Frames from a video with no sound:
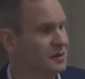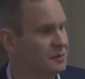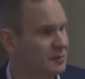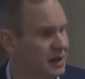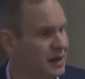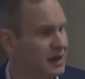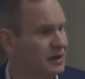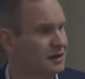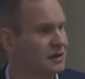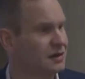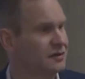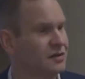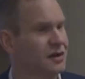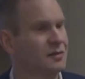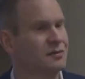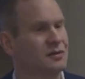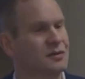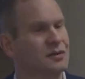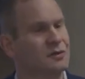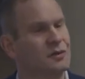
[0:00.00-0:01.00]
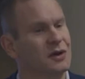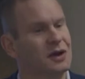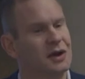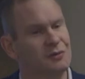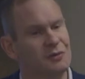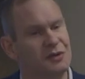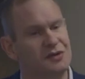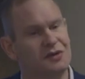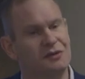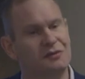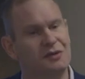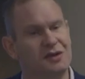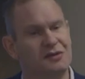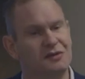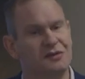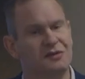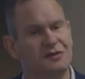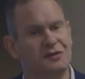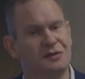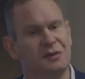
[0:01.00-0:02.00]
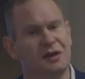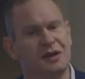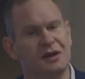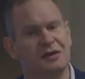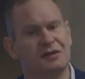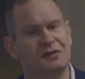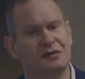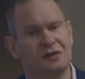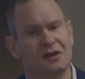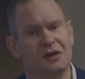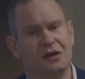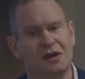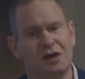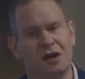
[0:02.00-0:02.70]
neat pattern in terms of the way in which it registers domains.